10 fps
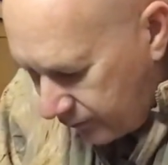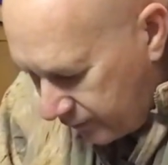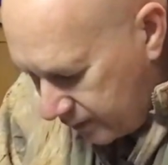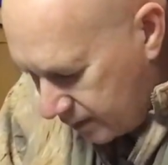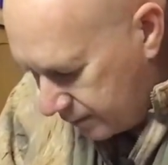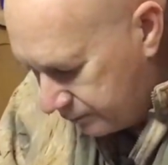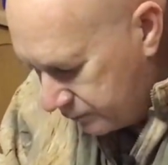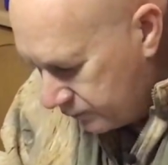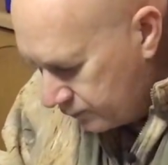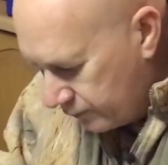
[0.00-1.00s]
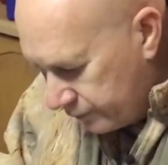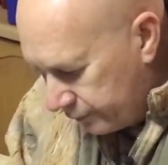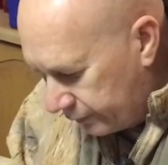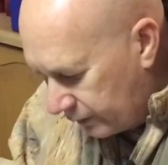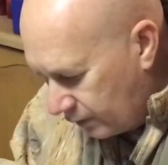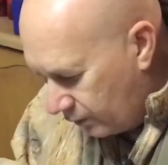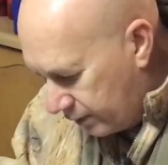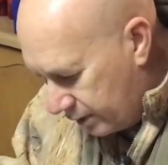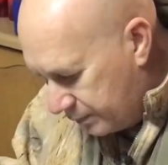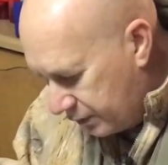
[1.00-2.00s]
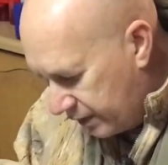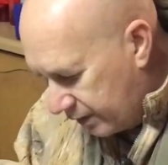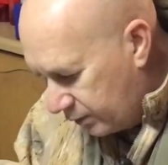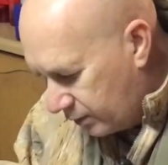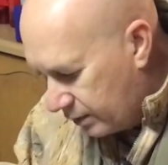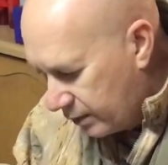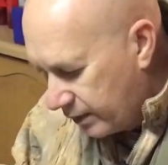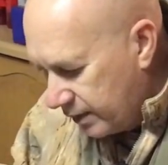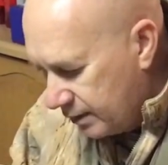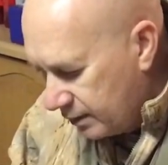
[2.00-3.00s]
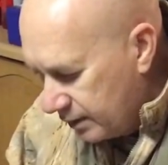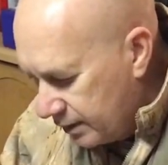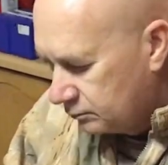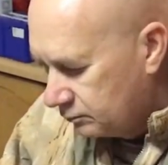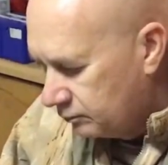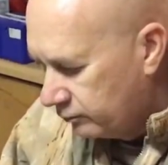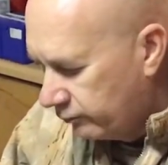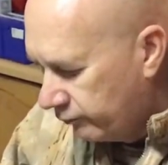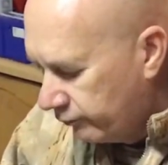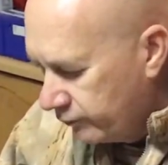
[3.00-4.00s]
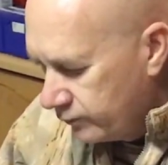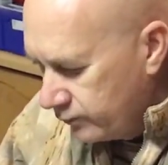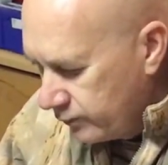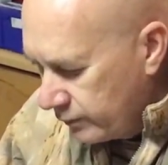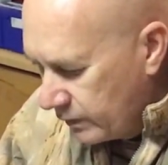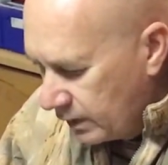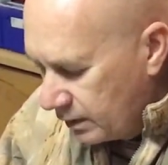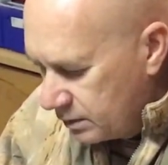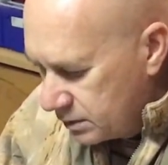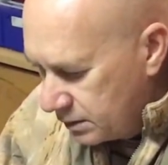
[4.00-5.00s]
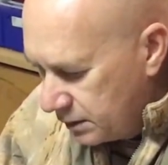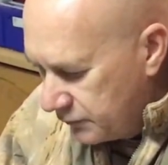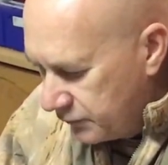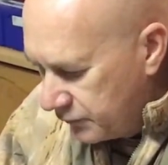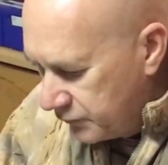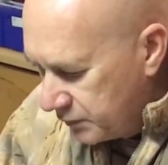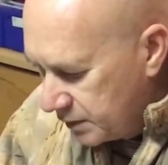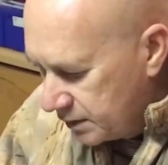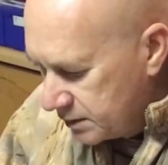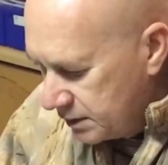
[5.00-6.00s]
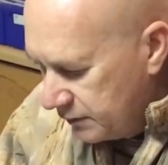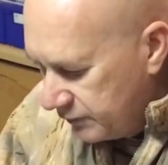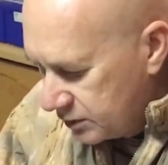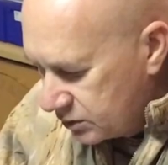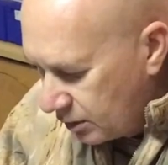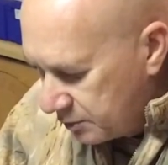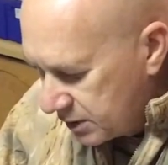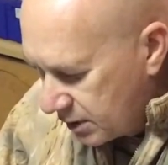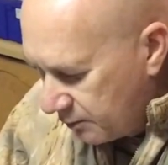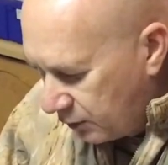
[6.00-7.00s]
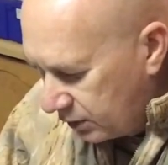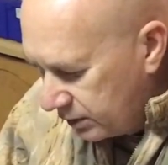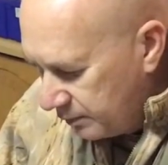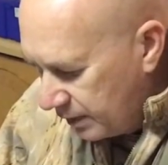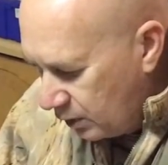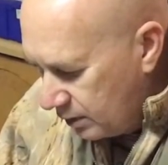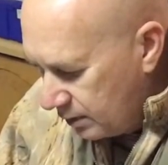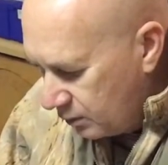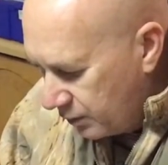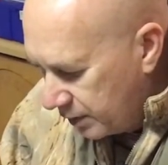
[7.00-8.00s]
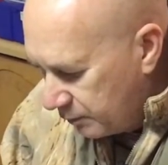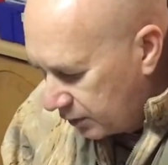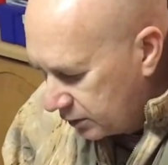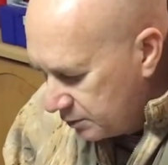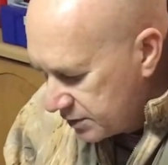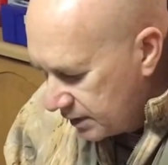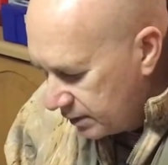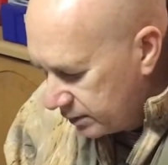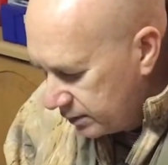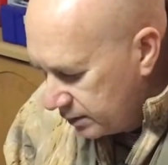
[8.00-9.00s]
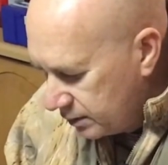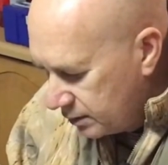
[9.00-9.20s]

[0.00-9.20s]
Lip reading: over here. When I put that one on here, so let's see if it stops at the bottom or it bottoms out.